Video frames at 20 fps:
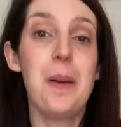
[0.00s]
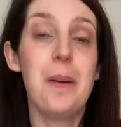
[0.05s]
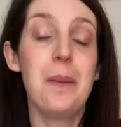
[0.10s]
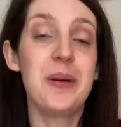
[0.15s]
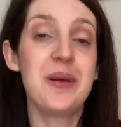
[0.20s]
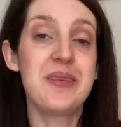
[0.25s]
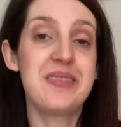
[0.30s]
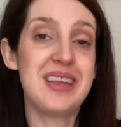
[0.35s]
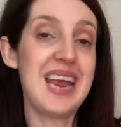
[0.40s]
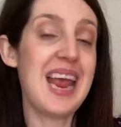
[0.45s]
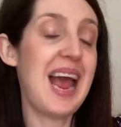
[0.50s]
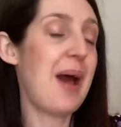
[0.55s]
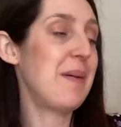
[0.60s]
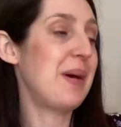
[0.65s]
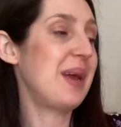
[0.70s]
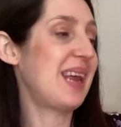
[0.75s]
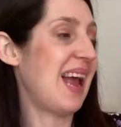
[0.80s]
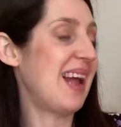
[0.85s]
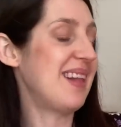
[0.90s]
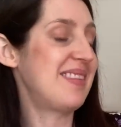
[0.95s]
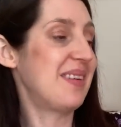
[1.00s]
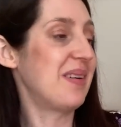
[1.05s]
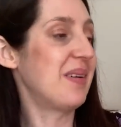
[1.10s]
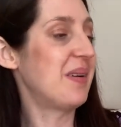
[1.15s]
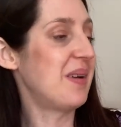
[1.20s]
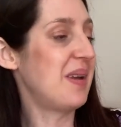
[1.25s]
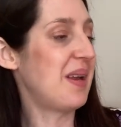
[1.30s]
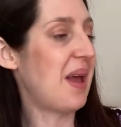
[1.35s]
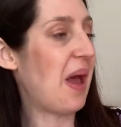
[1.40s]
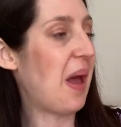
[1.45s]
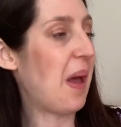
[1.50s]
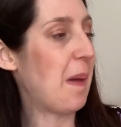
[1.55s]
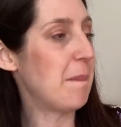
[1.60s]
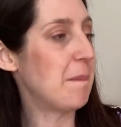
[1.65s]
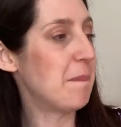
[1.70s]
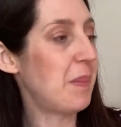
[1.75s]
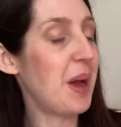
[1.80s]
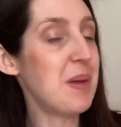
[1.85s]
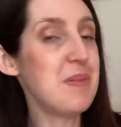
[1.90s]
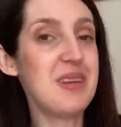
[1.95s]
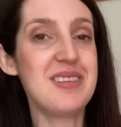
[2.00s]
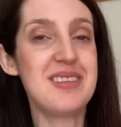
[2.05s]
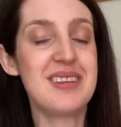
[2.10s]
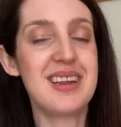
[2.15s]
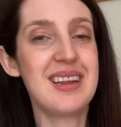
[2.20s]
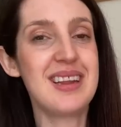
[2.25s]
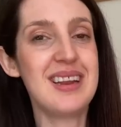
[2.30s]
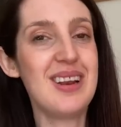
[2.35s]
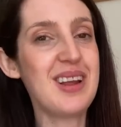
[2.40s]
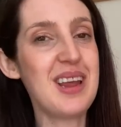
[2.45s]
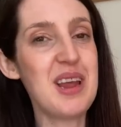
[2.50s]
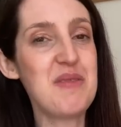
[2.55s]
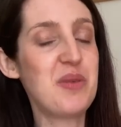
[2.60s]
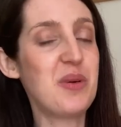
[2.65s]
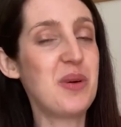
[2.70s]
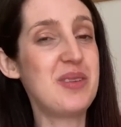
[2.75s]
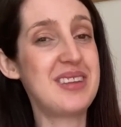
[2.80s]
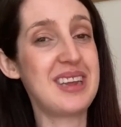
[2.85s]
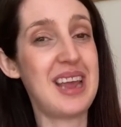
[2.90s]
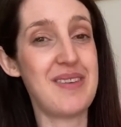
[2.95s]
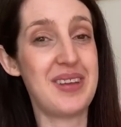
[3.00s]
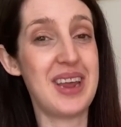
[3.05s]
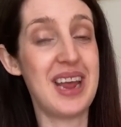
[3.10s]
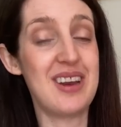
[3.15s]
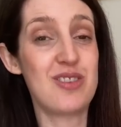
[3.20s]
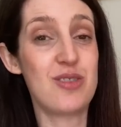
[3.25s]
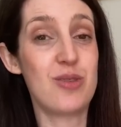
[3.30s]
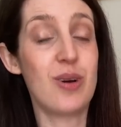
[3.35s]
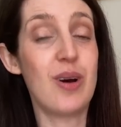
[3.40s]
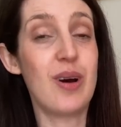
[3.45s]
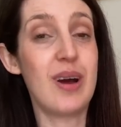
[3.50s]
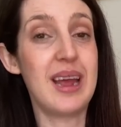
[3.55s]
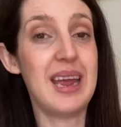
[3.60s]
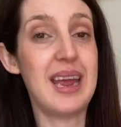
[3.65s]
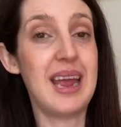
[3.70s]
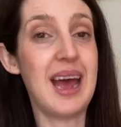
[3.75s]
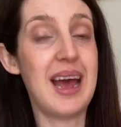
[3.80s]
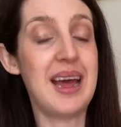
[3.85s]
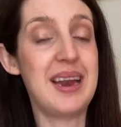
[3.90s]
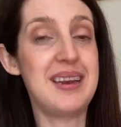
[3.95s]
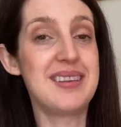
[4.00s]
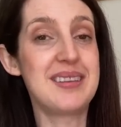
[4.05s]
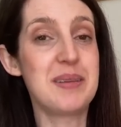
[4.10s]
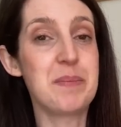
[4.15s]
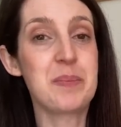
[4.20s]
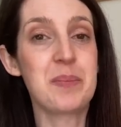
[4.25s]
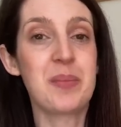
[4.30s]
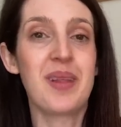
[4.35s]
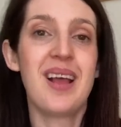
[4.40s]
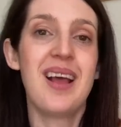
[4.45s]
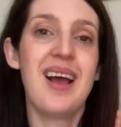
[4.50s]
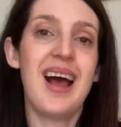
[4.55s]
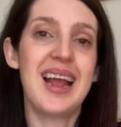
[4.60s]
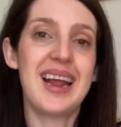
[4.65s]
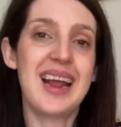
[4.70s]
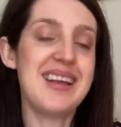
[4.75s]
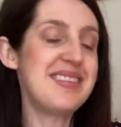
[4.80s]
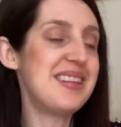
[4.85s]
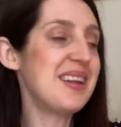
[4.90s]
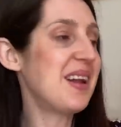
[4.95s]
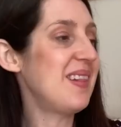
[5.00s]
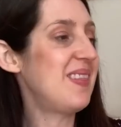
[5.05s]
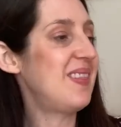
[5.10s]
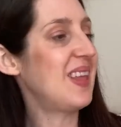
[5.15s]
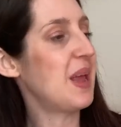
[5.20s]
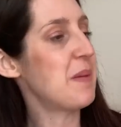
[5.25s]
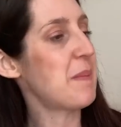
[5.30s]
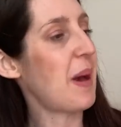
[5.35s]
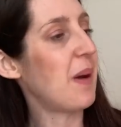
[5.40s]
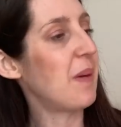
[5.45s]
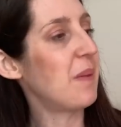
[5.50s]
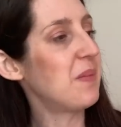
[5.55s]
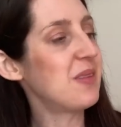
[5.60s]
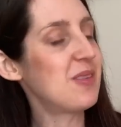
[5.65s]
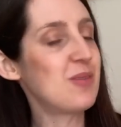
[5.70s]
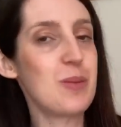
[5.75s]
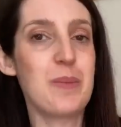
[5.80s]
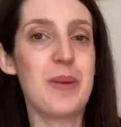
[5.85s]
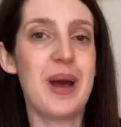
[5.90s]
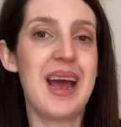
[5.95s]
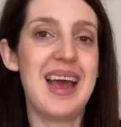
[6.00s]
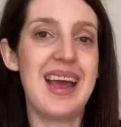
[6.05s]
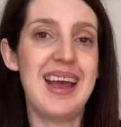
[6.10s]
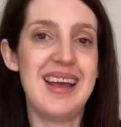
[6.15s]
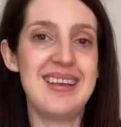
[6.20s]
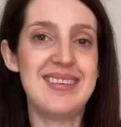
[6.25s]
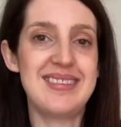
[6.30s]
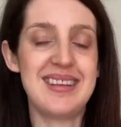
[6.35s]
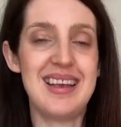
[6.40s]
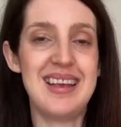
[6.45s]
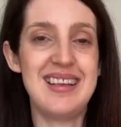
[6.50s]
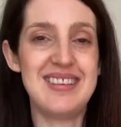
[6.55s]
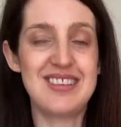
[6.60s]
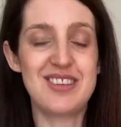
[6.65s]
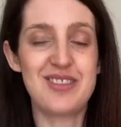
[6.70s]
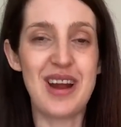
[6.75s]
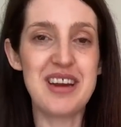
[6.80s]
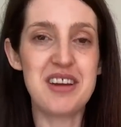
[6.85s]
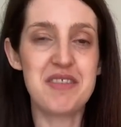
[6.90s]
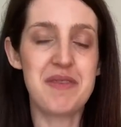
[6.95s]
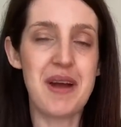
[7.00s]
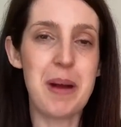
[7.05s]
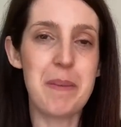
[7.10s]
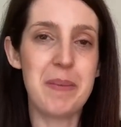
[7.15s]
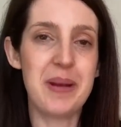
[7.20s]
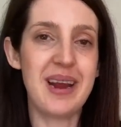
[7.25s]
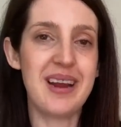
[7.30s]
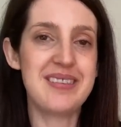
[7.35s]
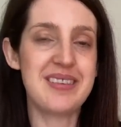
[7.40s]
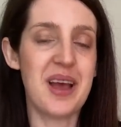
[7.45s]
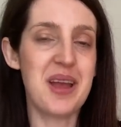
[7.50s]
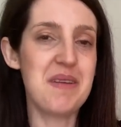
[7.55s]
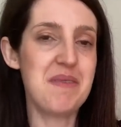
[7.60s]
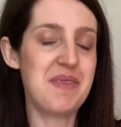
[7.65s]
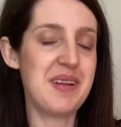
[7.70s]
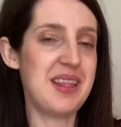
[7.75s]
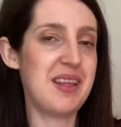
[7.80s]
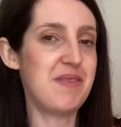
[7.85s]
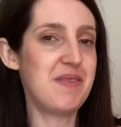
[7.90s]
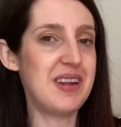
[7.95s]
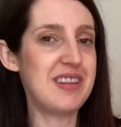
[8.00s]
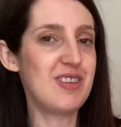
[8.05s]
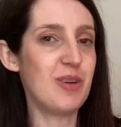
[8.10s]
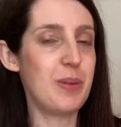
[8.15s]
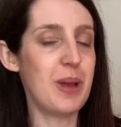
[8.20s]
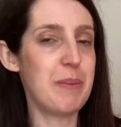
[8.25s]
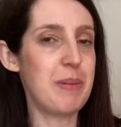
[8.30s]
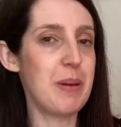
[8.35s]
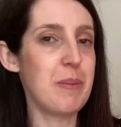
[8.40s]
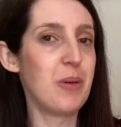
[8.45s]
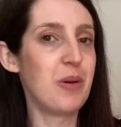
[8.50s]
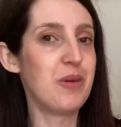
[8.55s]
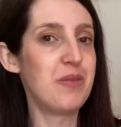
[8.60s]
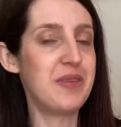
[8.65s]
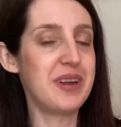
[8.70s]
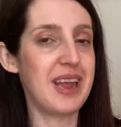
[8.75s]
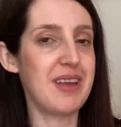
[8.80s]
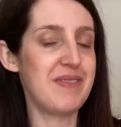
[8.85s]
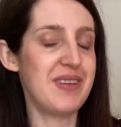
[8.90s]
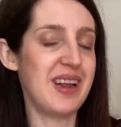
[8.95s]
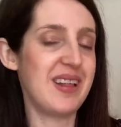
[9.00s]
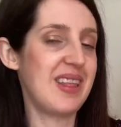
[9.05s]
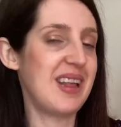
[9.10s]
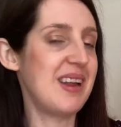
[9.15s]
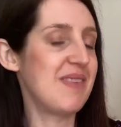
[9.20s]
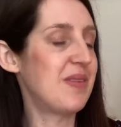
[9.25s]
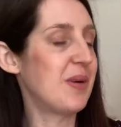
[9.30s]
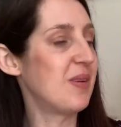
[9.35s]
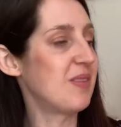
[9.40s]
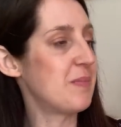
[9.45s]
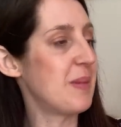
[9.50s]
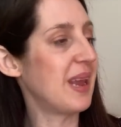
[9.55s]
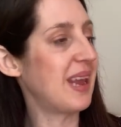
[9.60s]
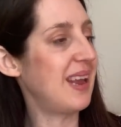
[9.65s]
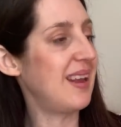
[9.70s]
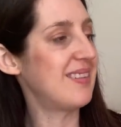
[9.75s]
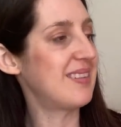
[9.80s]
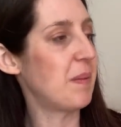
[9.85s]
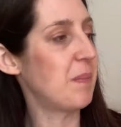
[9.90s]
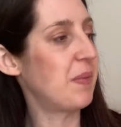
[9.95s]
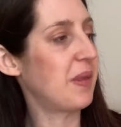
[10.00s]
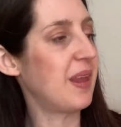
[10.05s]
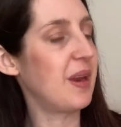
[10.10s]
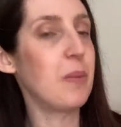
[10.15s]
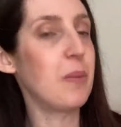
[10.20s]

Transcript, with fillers: we'll see how I get on. Um, but I'm just looking forward to giving it a try. And I guess the good thing about swimwear is it's stretch fabric. So hopefully the fit will be a bit more forgiving than if I was making something in